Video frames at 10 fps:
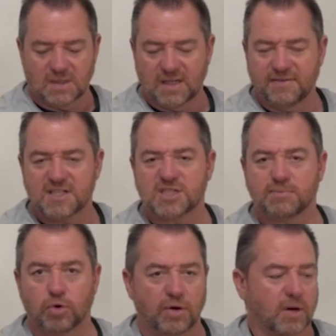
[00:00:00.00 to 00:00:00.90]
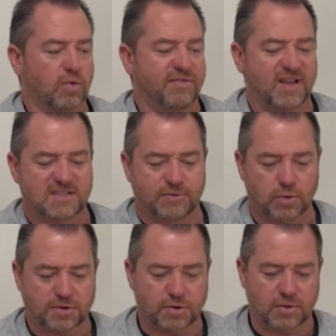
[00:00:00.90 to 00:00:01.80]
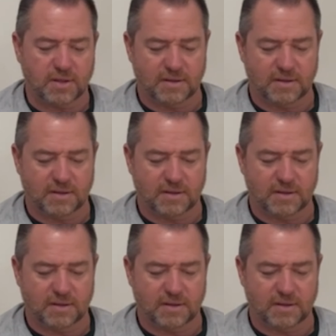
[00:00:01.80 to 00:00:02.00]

If this is boring, we'll fast forward through it.